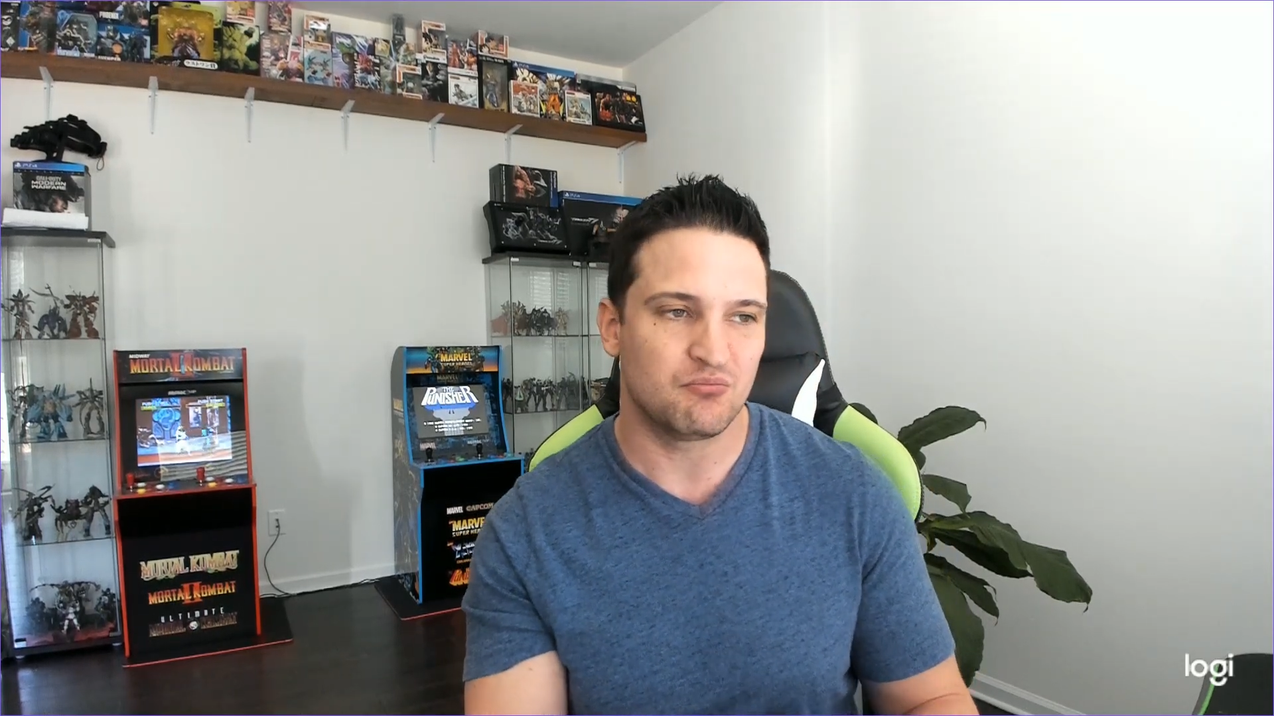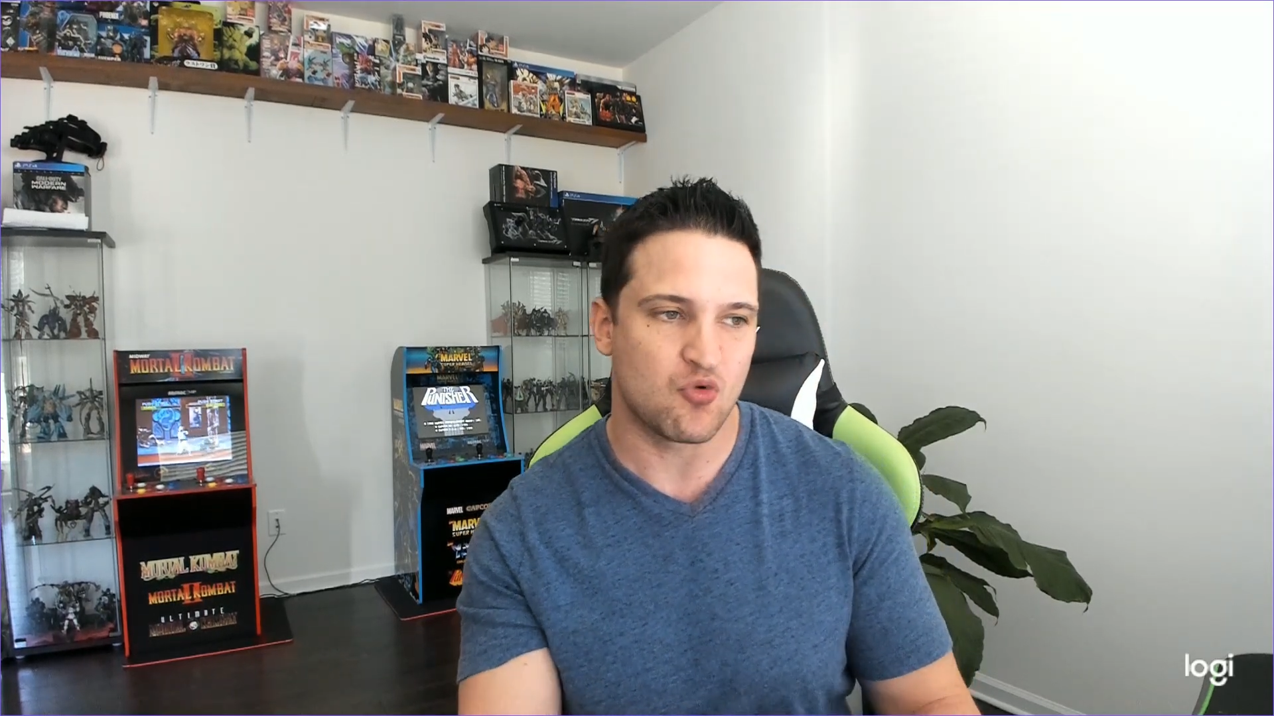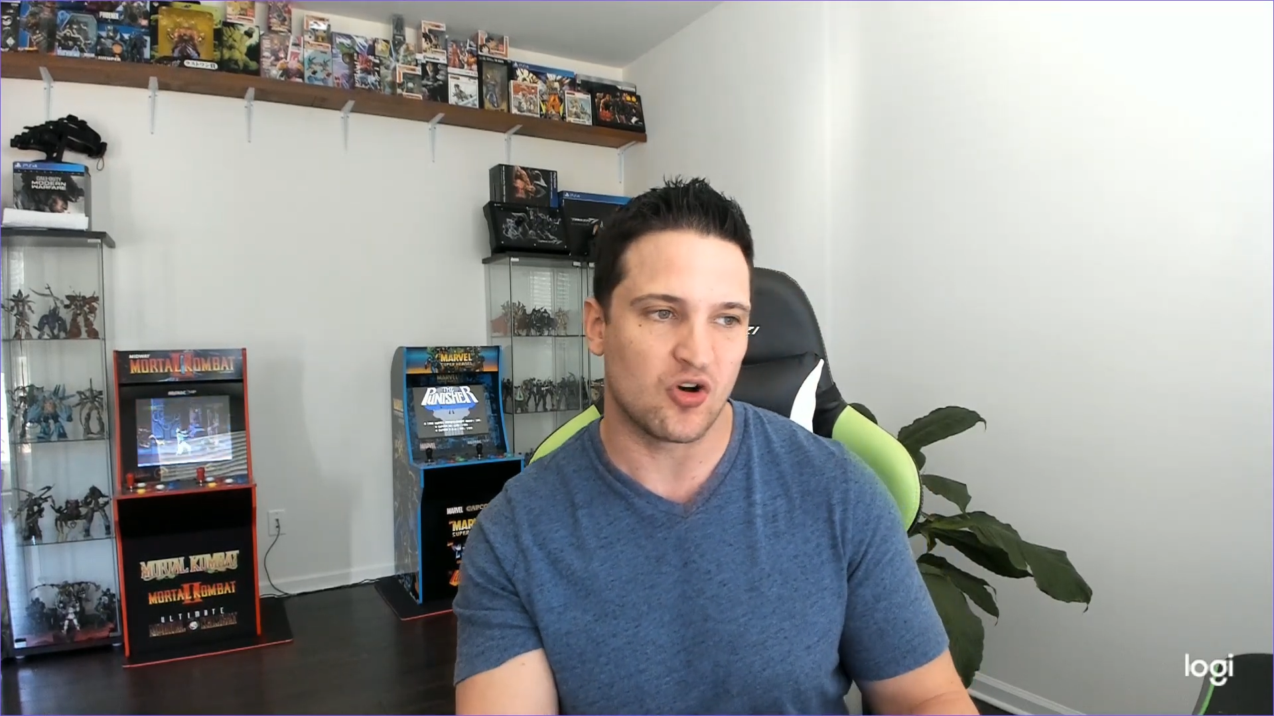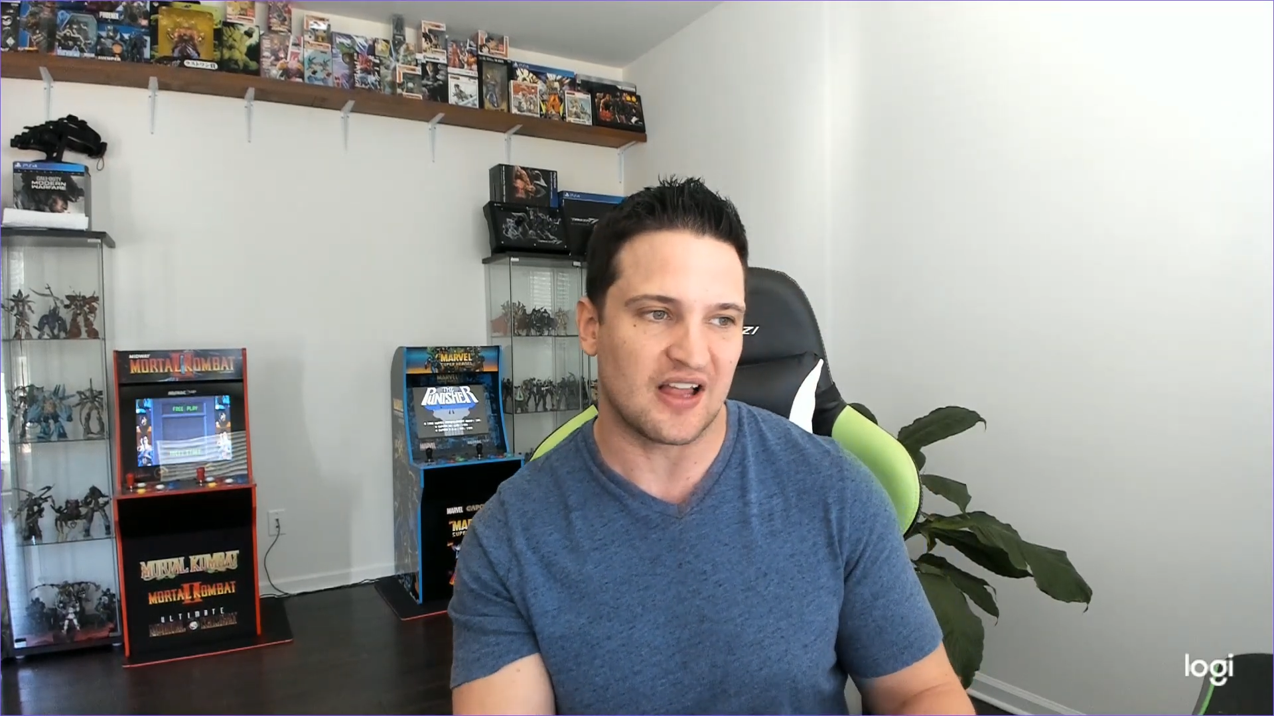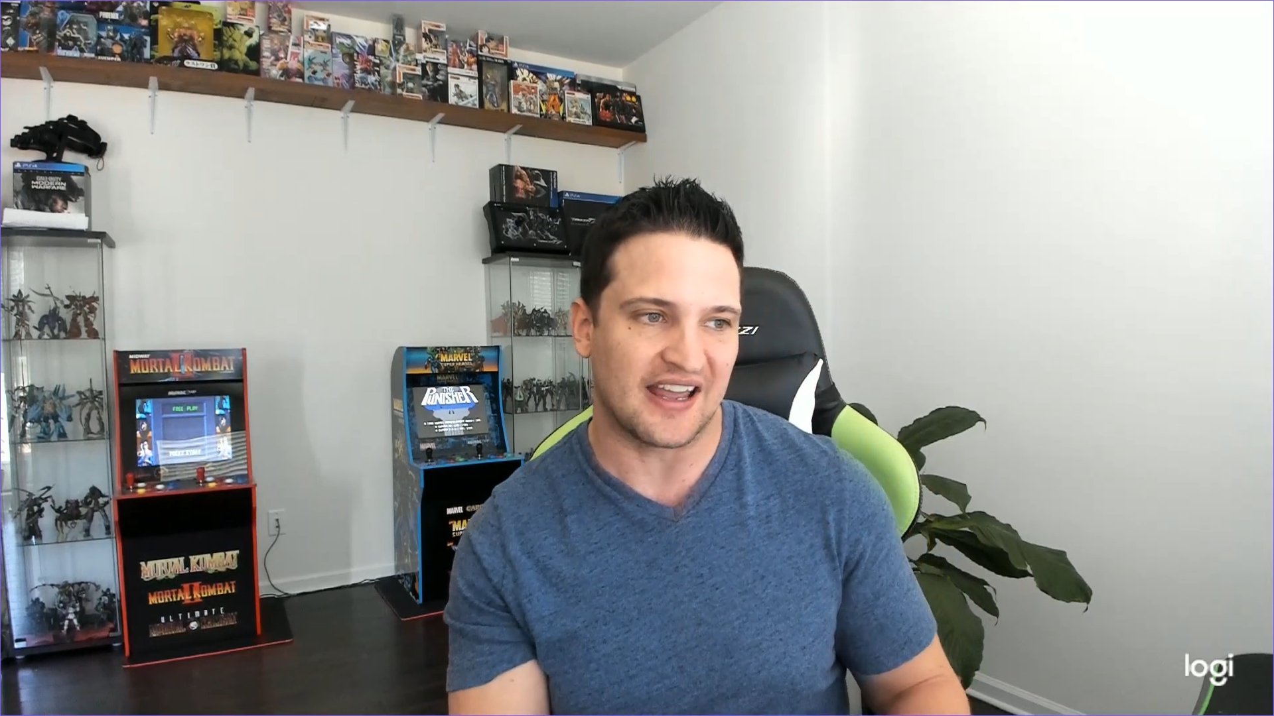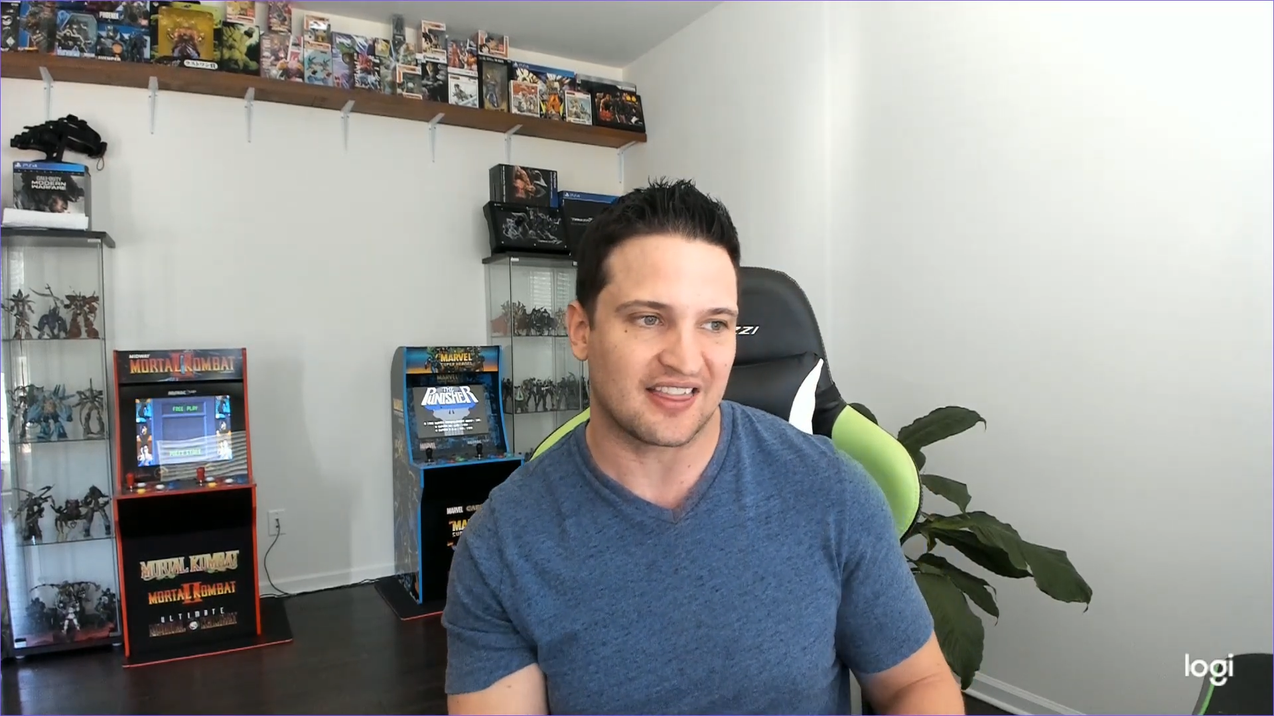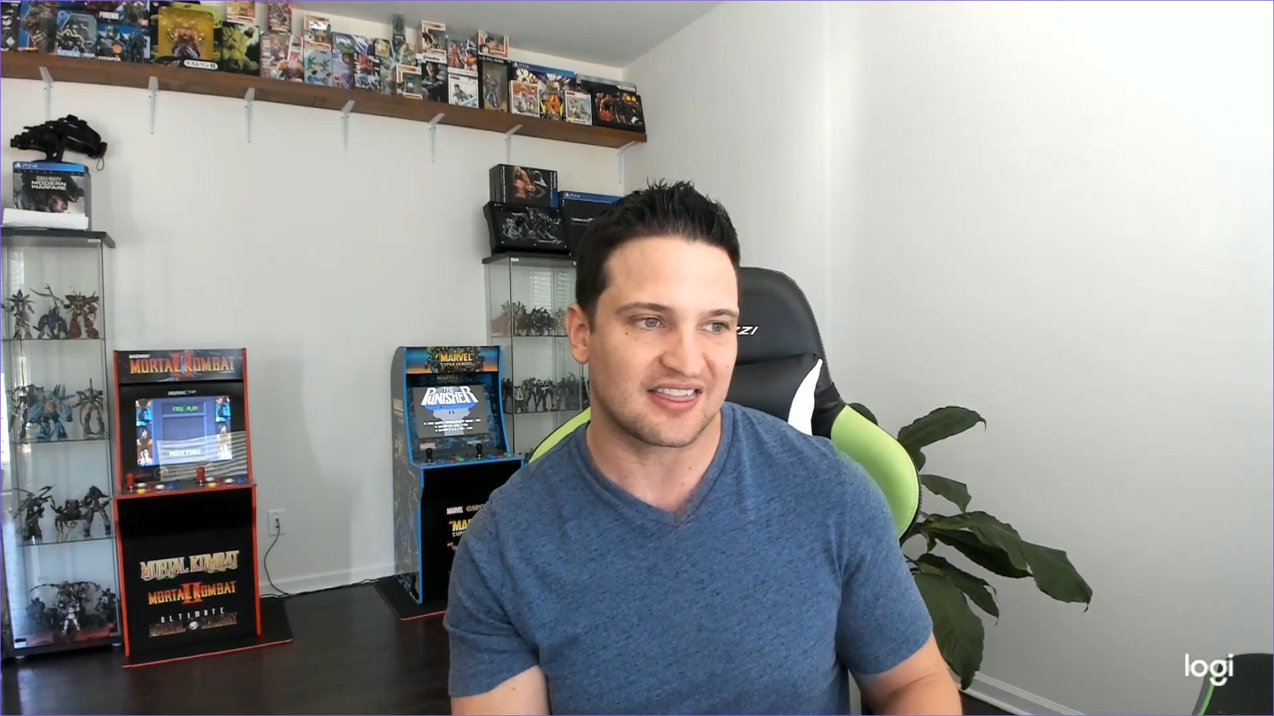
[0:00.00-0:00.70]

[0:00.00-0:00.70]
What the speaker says: More like